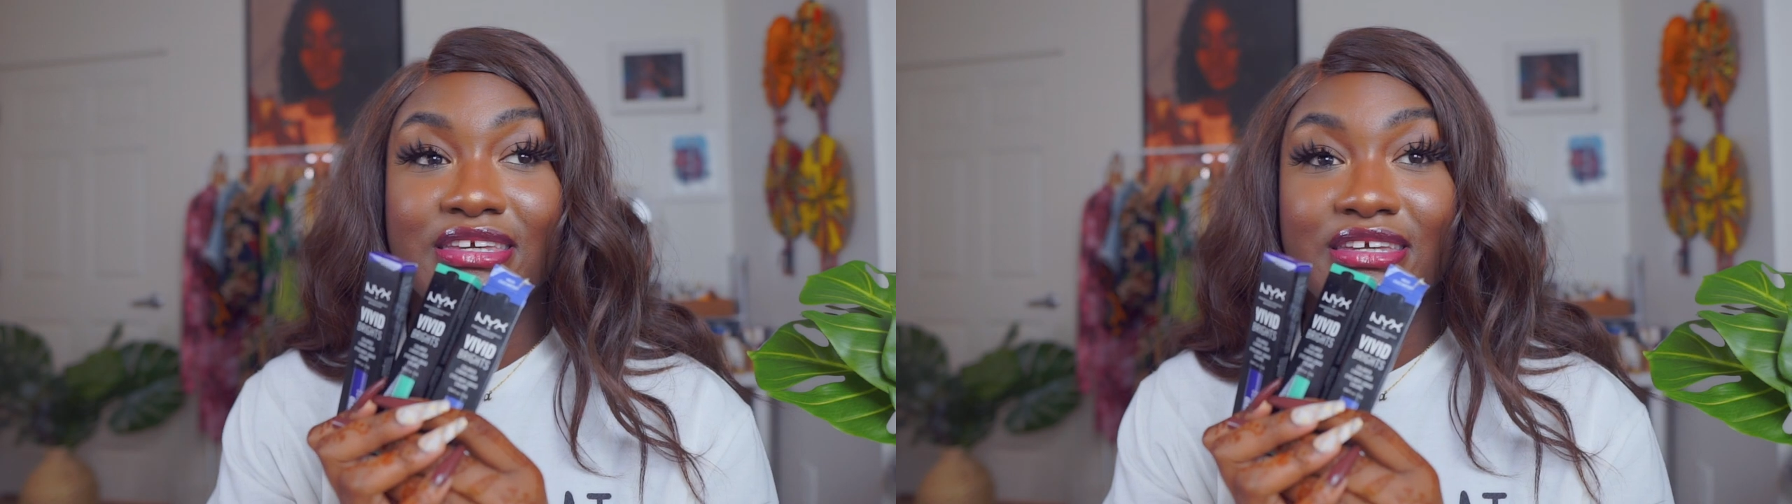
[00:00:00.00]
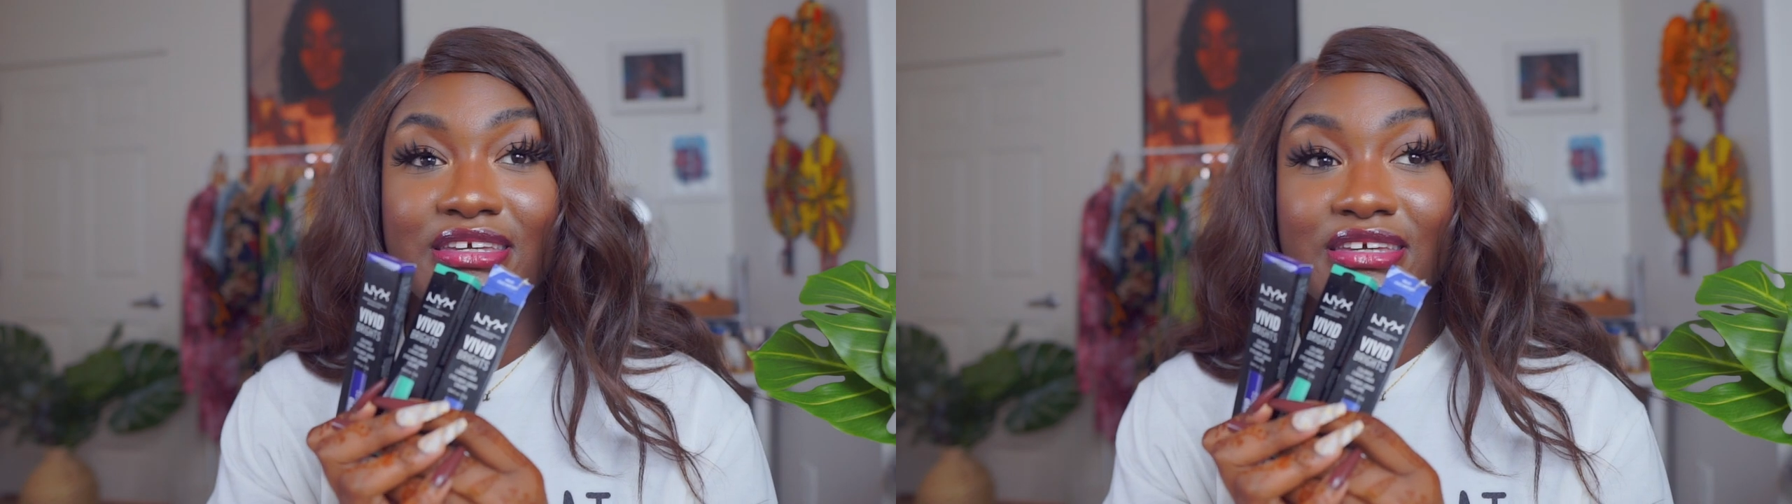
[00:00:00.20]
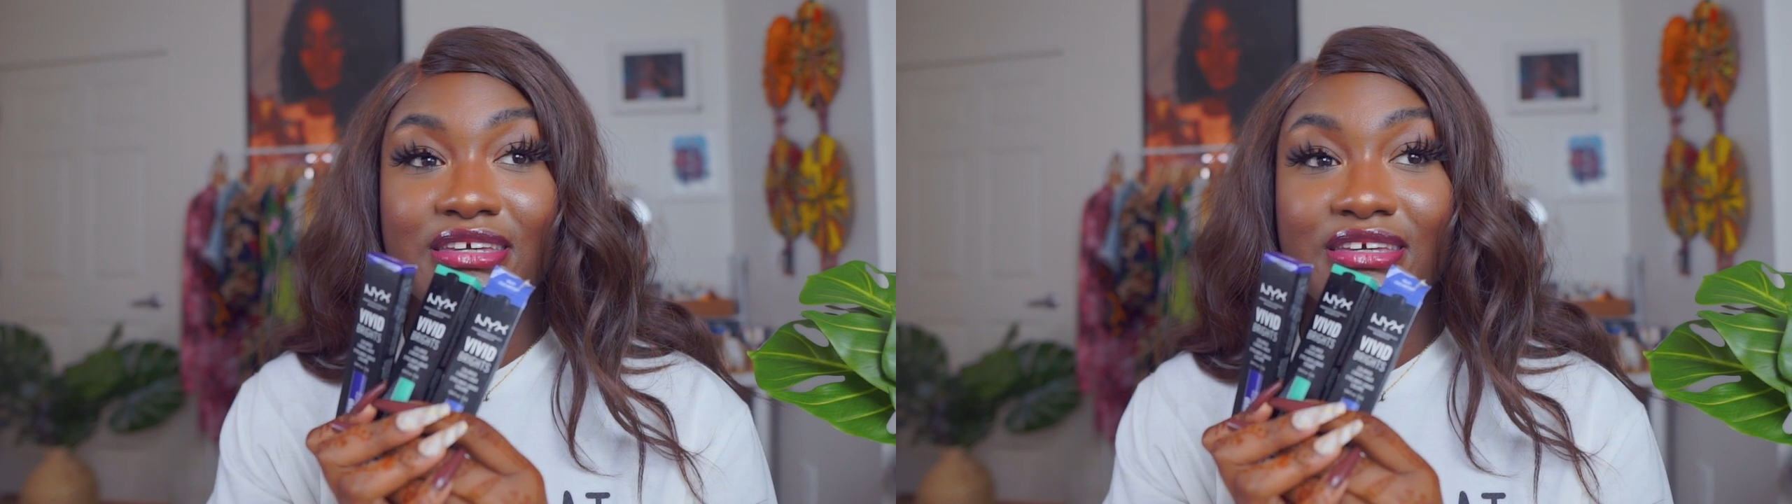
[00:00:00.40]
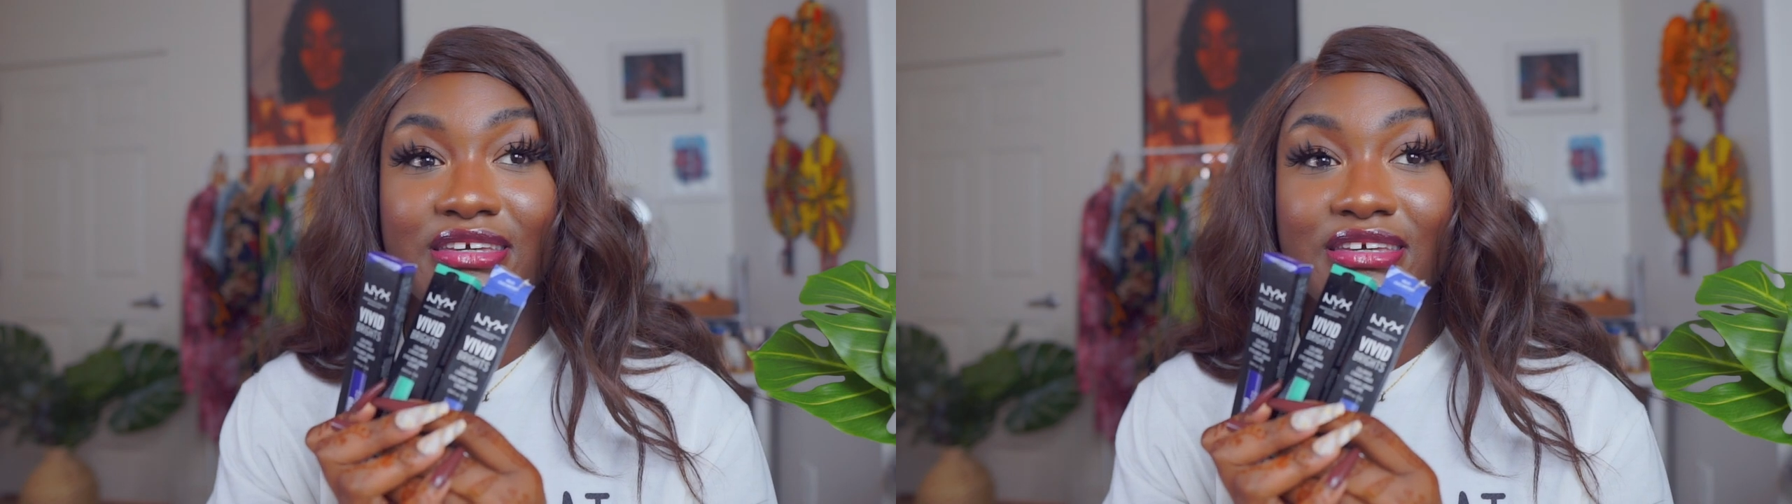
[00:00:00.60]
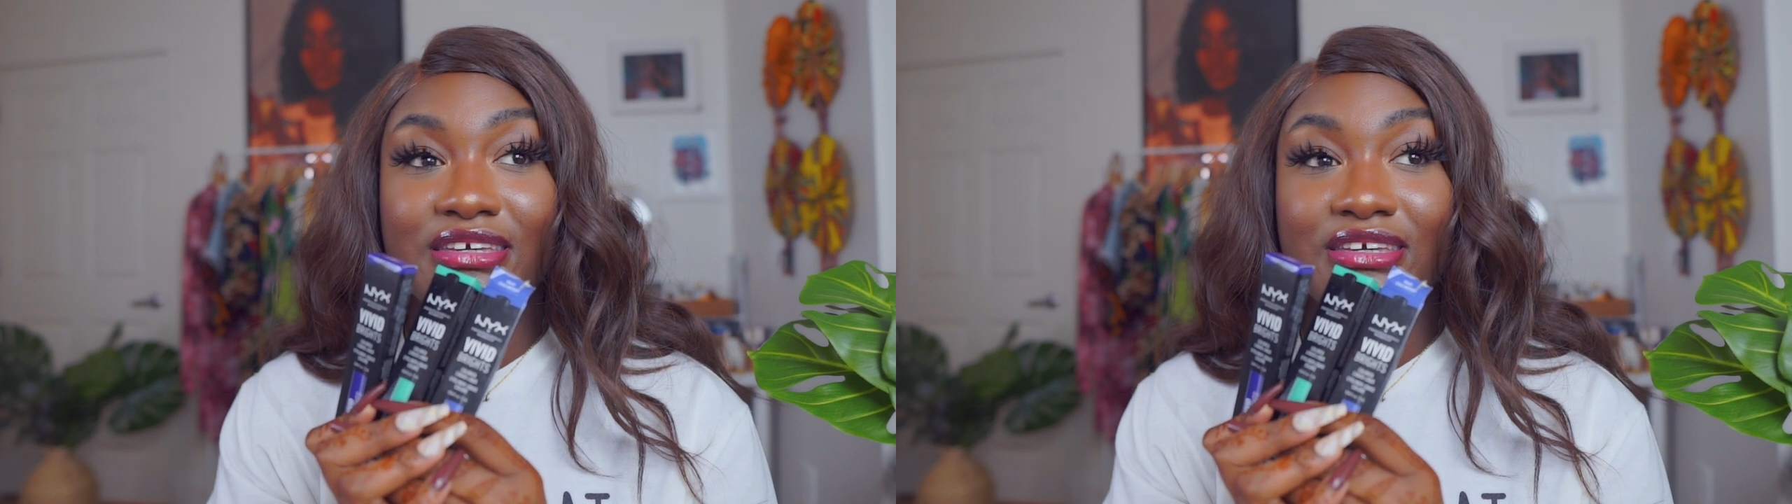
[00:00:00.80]

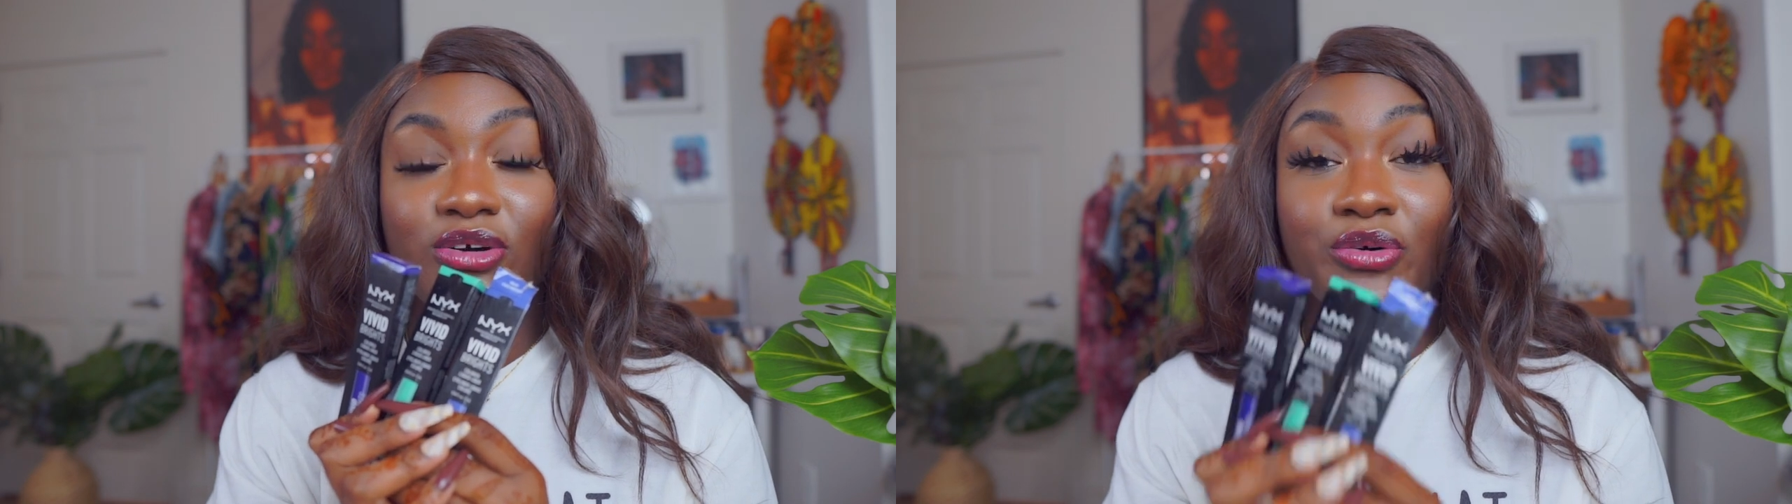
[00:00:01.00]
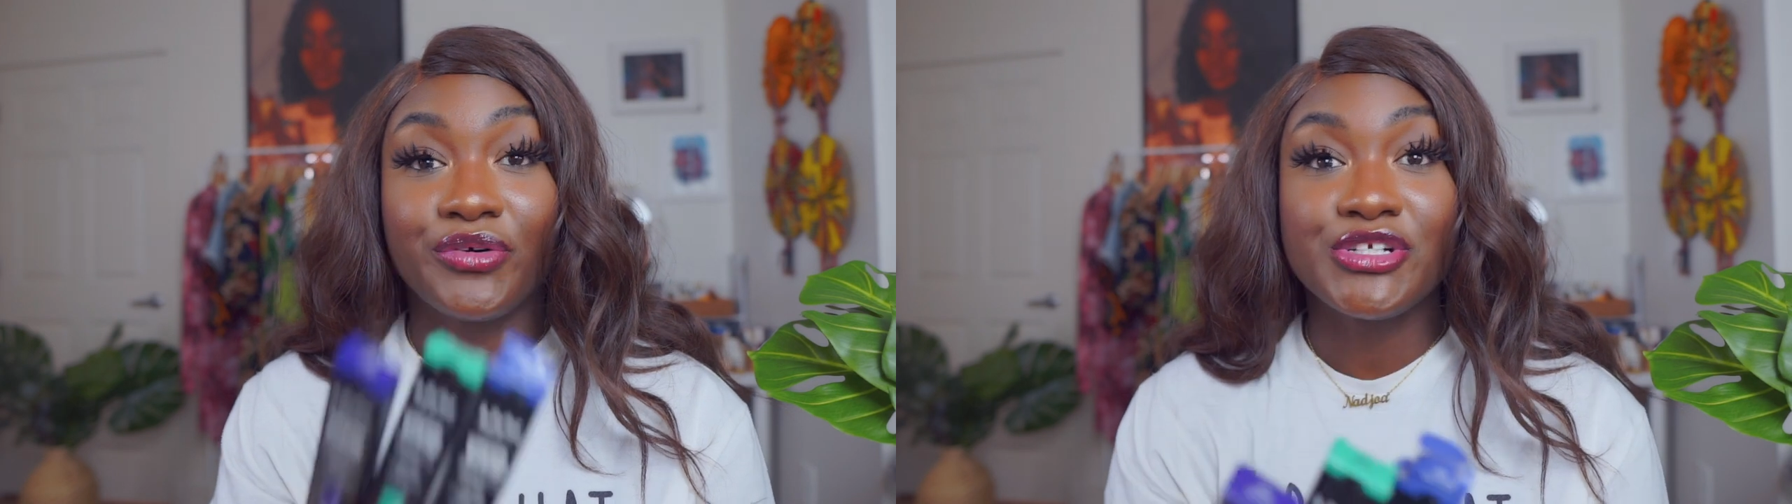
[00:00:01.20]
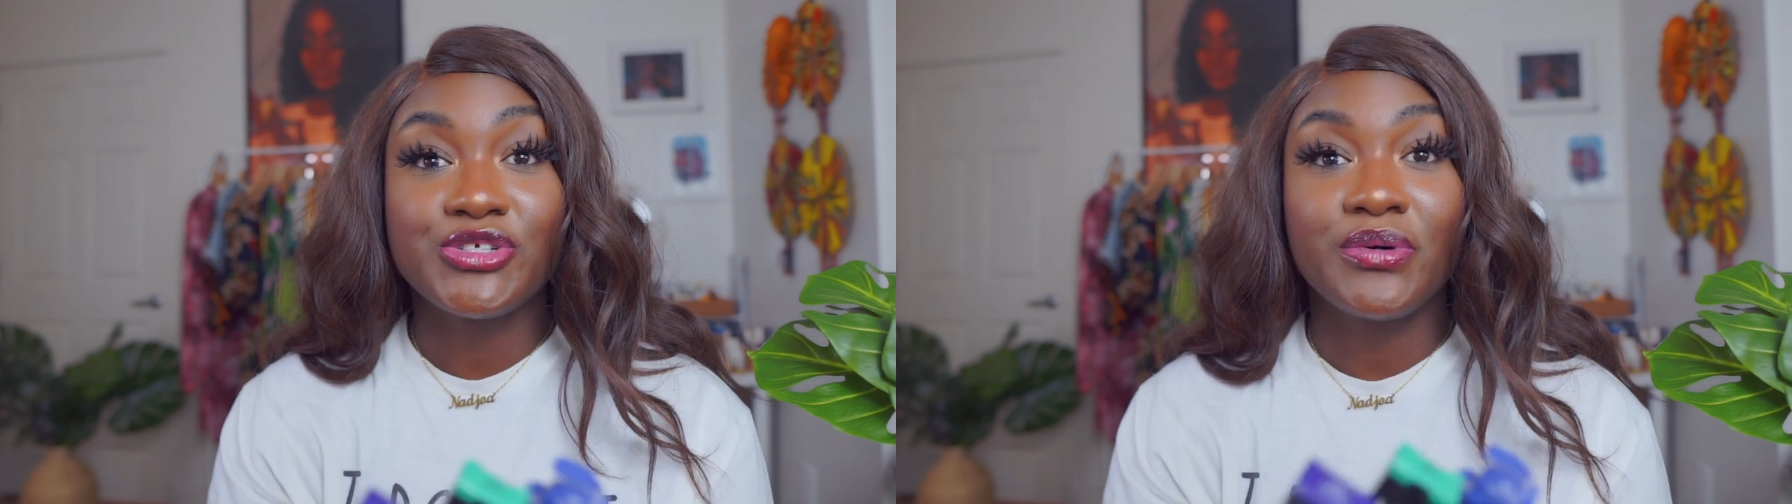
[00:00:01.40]
the orange